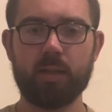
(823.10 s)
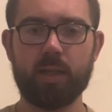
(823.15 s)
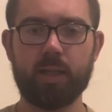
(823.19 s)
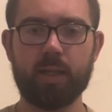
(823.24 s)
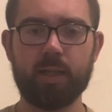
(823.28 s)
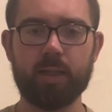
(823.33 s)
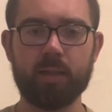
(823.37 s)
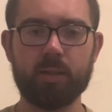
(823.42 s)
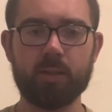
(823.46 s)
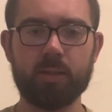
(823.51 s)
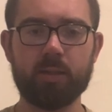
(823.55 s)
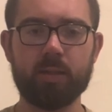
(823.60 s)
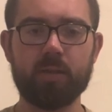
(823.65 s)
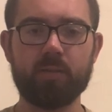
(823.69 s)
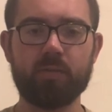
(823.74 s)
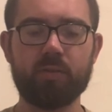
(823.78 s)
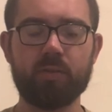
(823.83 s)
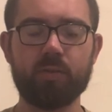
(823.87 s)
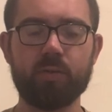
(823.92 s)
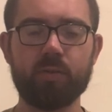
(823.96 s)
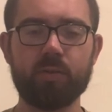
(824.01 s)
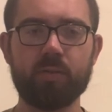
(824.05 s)
And
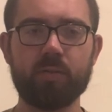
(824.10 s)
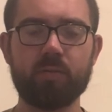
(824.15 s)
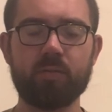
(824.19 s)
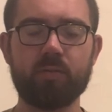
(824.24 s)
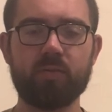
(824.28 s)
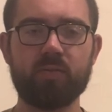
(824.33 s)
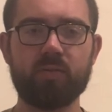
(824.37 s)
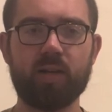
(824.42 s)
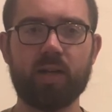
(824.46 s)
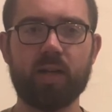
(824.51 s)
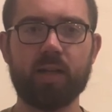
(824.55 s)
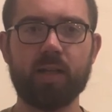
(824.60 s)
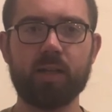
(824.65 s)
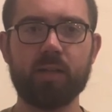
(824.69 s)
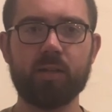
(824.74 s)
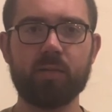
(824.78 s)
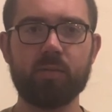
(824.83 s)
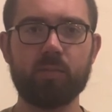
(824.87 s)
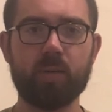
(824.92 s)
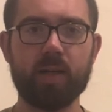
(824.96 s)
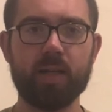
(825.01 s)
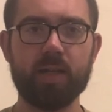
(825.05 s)
if you can
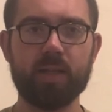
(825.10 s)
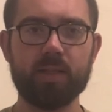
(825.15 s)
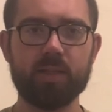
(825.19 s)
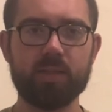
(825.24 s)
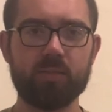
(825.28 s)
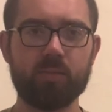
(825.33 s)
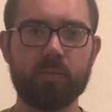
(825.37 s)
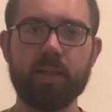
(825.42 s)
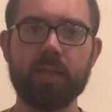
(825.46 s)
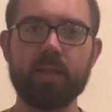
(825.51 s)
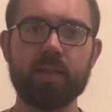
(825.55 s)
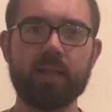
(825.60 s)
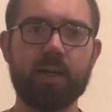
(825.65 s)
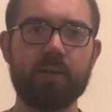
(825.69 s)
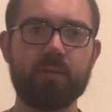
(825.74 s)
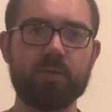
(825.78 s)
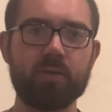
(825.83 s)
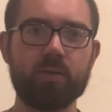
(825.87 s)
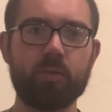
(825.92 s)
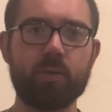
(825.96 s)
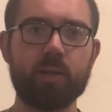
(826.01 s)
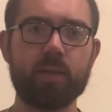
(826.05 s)
find ways week
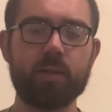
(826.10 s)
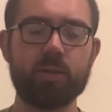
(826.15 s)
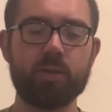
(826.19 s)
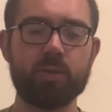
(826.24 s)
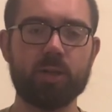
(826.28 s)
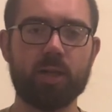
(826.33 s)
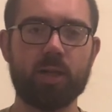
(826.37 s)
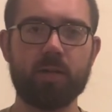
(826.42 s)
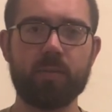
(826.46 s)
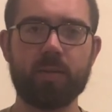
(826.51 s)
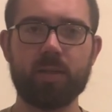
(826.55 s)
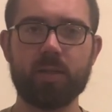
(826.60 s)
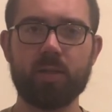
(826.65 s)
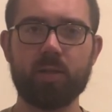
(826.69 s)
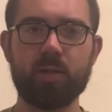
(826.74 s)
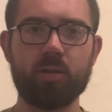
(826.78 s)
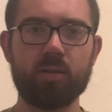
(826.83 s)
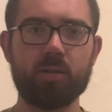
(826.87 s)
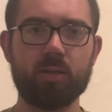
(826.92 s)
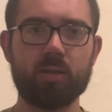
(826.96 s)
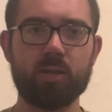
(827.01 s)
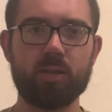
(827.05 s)
after week to try to make
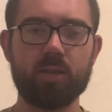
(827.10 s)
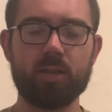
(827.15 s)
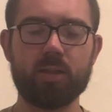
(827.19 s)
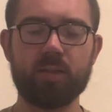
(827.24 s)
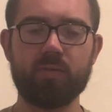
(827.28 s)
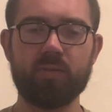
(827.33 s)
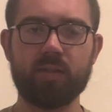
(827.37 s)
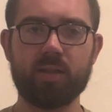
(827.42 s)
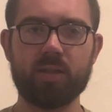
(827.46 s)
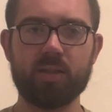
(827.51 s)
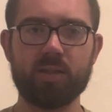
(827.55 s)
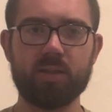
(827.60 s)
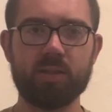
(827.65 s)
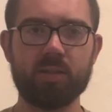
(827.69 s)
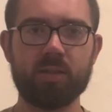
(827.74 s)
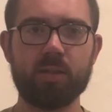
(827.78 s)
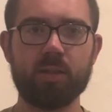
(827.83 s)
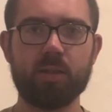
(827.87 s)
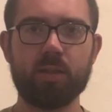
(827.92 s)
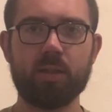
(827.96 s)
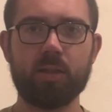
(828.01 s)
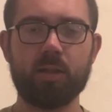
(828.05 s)
the defense
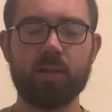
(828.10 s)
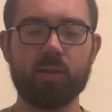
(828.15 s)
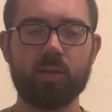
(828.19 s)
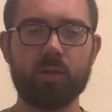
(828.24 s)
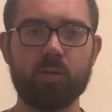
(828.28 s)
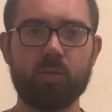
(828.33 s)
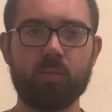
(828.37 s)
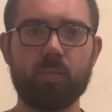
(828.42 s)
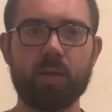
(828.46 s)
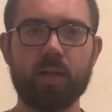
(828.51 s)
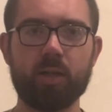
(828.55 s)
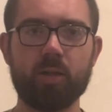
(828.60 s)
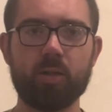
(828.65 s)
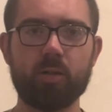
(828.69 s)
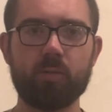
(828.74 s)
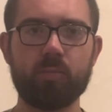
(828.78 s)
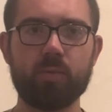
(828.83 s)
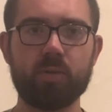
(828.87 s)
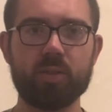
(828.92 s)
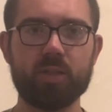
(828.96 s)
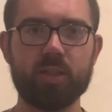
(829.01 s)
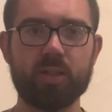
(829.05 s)
a little better,
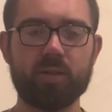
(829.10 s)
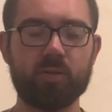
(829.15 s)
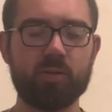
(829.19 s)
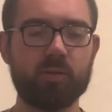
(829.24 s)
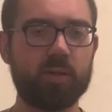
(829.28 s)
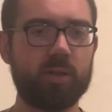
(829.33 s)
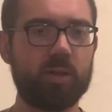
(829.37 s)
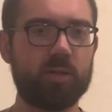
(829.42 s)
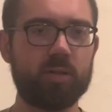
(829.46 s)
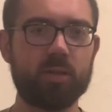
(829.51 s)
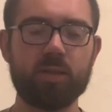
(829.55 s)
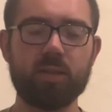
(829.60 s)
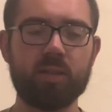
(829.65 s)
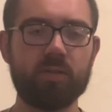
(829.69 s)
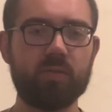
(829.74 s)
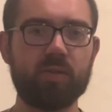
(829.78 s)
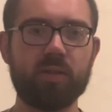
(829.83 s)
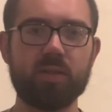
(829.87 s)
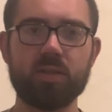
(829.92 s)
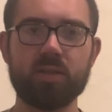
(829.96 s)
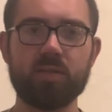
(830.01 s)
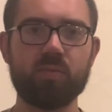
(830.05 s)
particularly on the
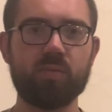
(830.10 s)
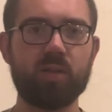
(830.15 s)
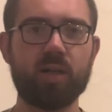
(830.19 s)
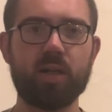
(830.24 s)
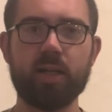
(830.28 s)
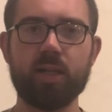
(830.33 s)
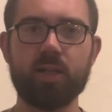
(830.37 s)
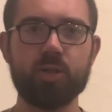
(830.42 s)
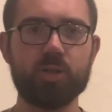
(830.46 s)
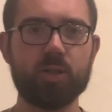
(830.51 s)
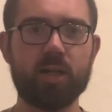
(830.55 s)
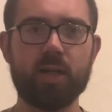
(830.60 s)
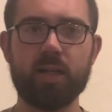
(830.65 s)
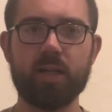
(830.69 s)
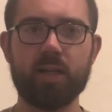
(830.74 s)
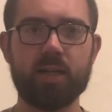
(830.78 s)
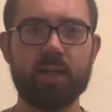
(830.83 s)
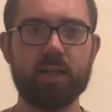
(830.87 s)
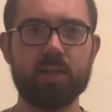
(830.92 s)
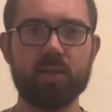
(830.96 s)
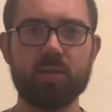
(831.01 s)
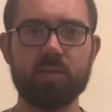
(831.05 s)
defensive line, trying to
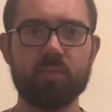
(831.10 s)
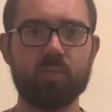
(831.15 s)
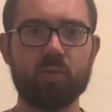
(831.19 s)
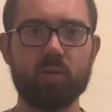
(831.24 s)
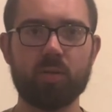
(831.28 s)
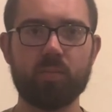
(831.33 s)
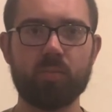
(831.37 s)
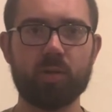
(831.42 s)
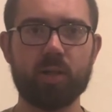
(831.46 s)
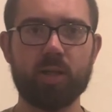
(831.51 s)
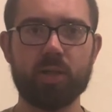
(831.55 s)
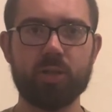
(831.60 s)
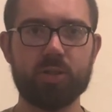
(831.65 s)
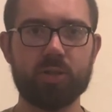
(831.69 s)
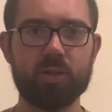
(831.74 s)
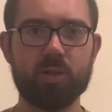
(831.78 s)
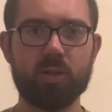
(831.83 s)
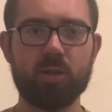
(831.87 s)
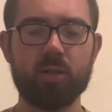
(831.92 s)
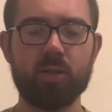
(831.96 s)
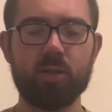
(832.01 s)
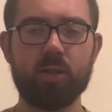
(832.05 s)
get some more
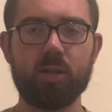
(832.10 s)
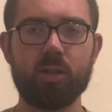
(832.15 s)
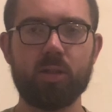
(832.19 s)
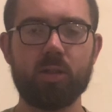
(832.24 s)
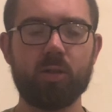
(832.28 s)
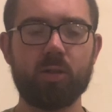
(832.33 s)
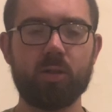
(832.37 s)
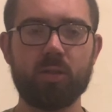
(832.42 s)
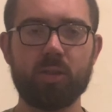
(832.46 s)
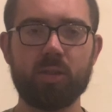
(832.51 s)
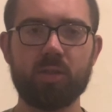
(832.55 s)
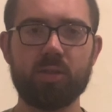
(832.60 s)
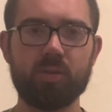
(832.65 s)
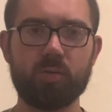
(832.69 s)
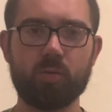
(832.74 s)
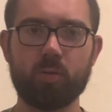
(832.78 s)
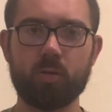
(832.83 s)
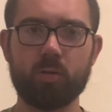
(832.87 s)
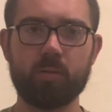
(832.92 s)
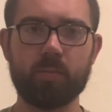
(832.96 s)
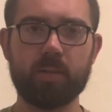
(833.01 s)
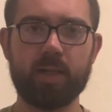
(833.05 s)
pressure on these
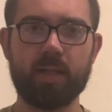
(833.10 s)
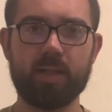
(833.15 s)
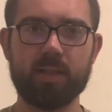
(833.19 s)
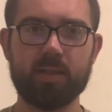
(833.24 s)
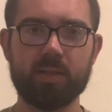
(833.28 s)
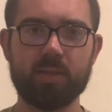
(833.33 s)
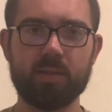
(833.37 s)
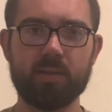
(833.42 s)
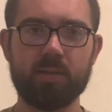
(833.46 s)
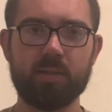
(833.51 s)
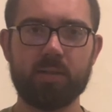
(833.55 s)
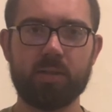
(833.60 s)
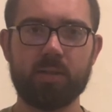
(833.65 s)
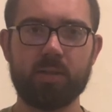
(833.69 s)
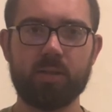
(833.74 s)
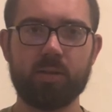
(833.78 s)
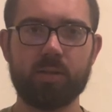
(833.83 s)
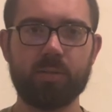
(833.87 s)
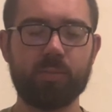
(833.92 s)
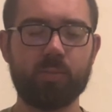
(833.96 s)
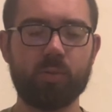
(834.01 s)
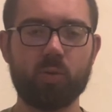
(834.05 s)
quarterbacks,
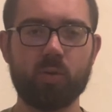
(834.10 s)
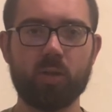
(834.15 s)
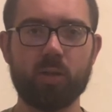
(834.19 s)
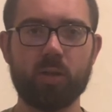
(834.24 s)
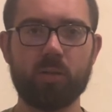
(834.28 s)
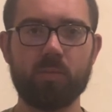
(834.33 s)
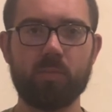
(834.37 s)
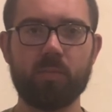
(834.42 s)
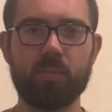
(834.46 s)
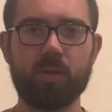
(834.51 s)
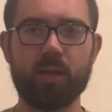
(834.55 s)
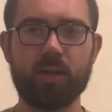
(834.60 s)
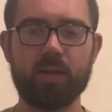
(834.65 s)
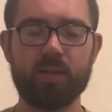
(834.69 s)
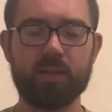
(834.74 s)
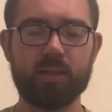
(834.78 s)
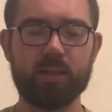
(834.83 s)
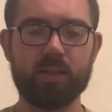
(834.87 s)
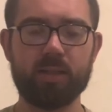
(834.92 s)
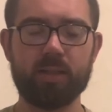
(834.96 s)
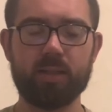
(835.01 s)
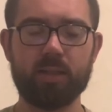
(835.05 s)
the more I
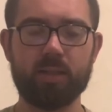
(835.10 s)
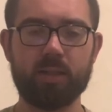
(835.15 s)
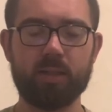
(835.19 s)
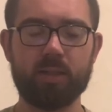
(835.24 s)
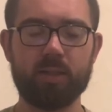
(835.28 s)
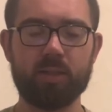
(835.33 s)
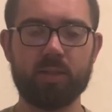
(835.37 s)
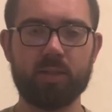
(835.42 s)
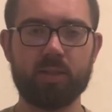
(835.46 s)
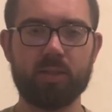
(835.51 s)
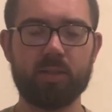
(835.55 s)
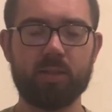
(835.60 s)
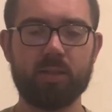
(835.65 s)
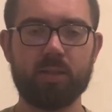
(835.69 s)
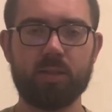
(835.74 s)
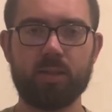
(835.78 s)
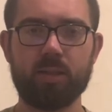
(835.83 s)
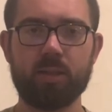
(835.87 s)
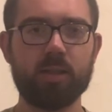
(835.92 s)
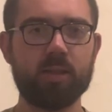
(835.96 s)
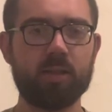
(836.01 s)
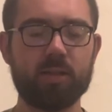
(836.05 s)
think that
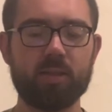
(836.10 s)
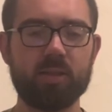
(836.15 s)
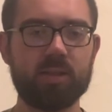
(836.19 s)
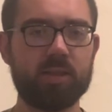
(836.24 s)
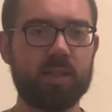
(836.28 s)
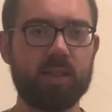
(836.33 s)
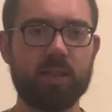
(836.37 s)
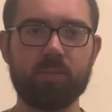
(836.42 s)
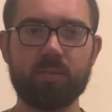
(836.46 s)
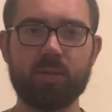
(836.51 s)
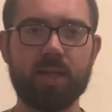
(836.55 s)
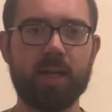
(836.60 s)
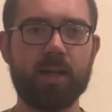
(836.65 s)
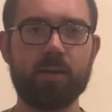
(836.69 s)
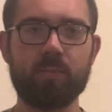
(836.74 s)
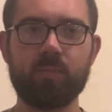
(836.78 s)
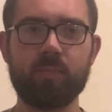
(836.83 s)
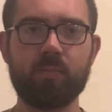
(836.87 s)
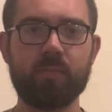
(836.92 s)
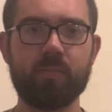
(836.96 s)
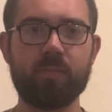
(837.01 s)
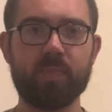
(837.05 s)
this team
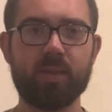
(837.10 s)
can